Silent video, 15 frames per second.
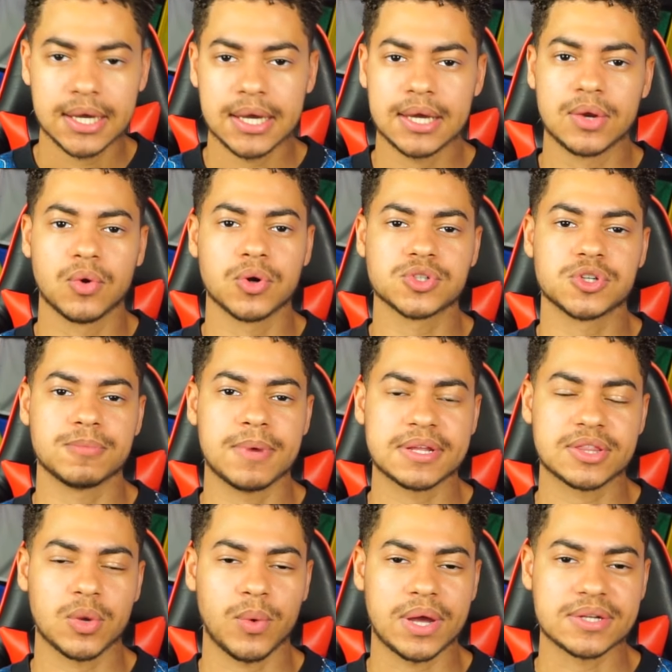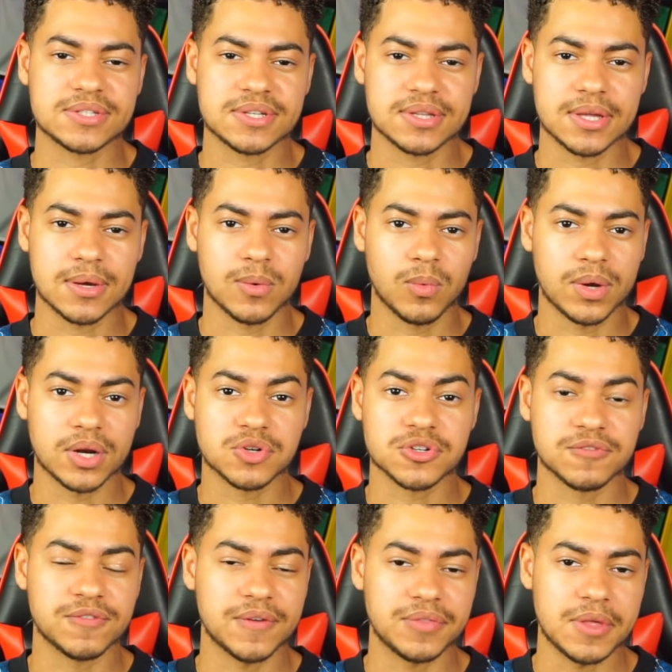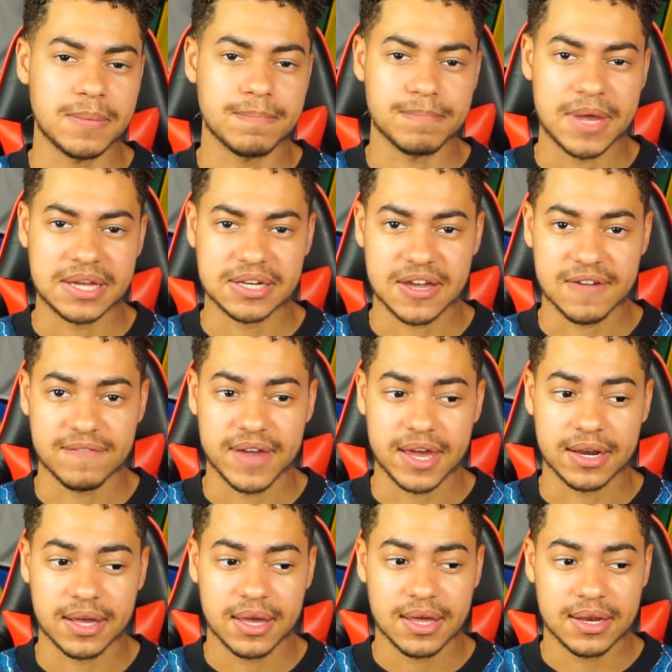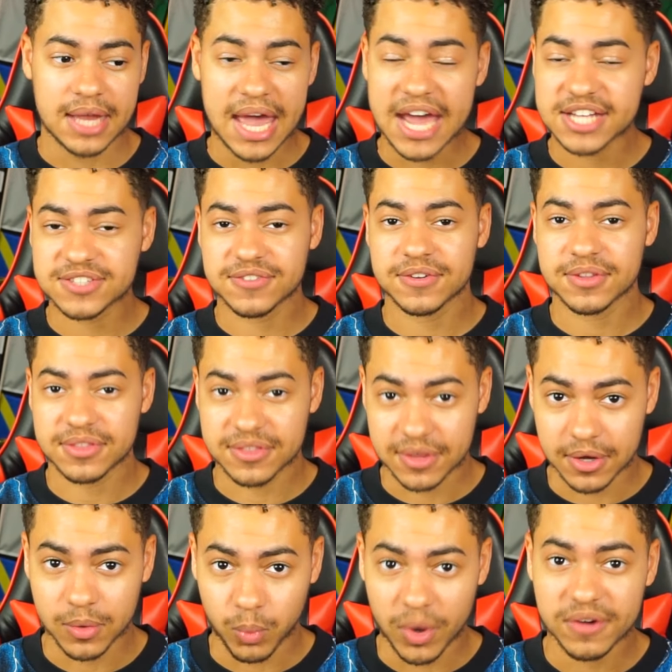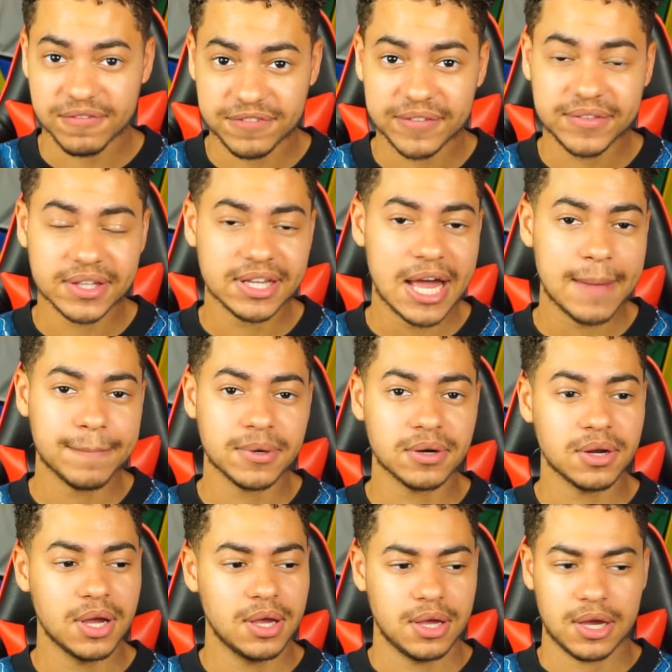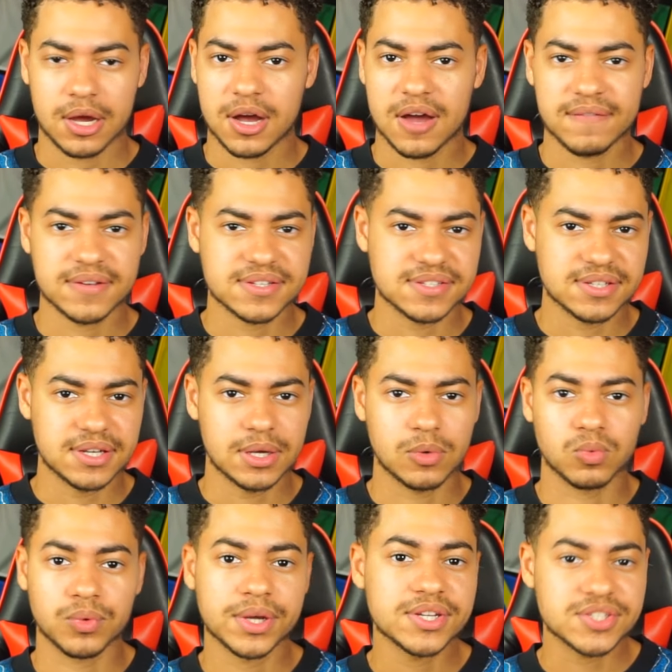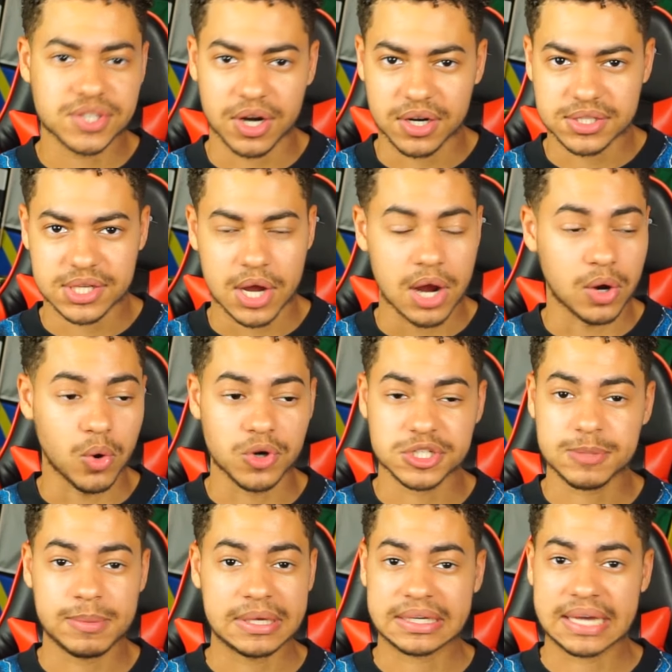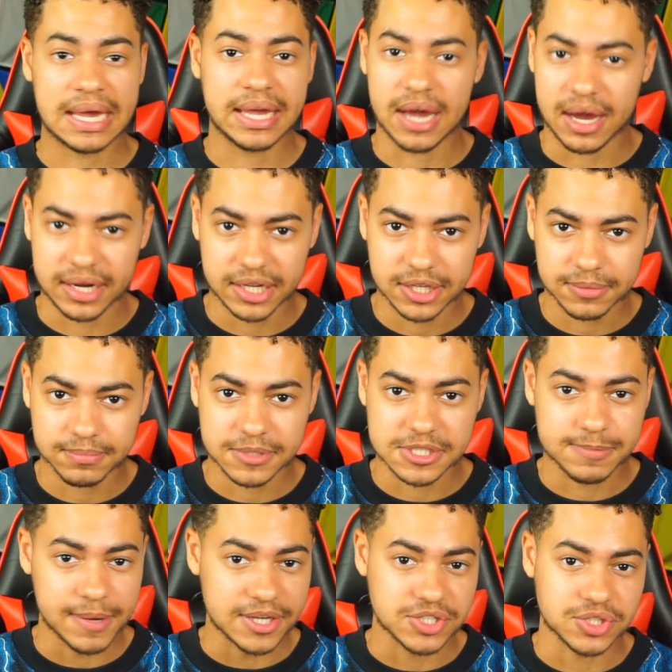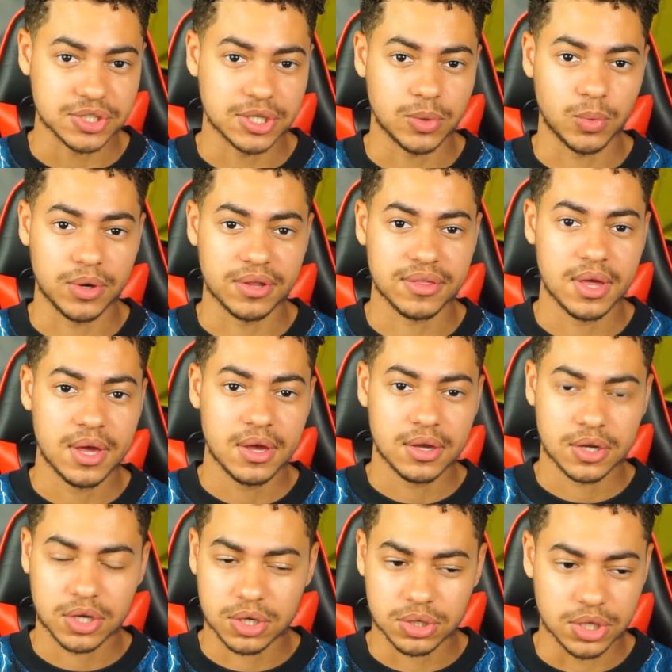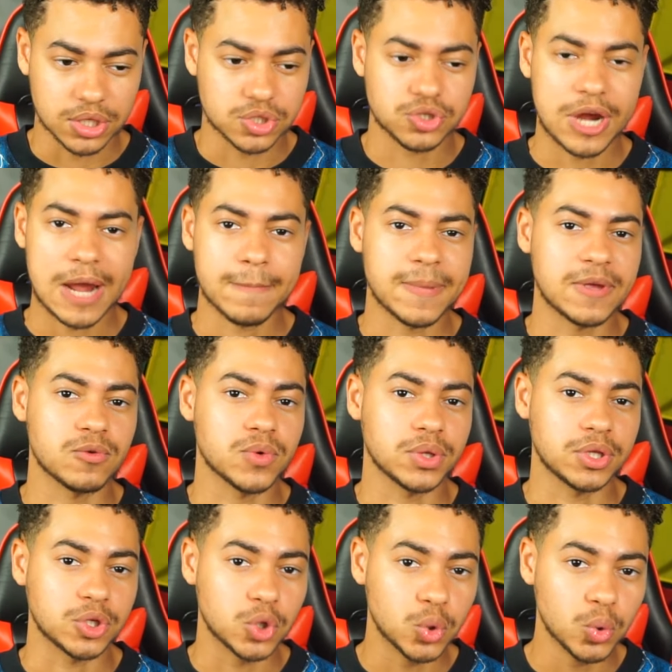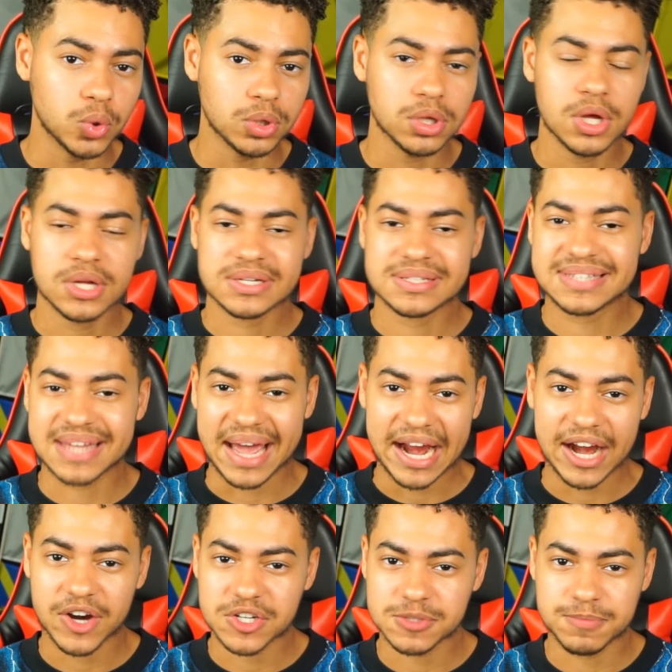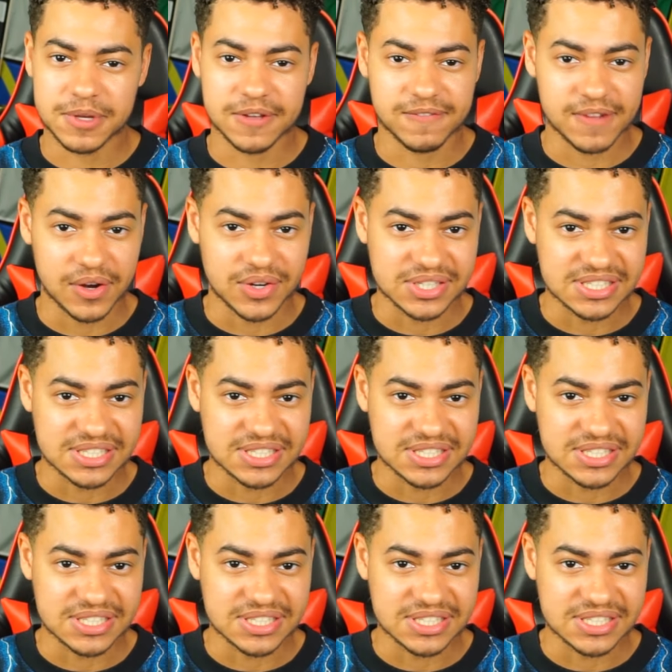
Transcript: in order to make their way into the 150 main event. As for the 150 lapper, obviously, restarts are going to be chaotic, especially with the track being really cool, tires being very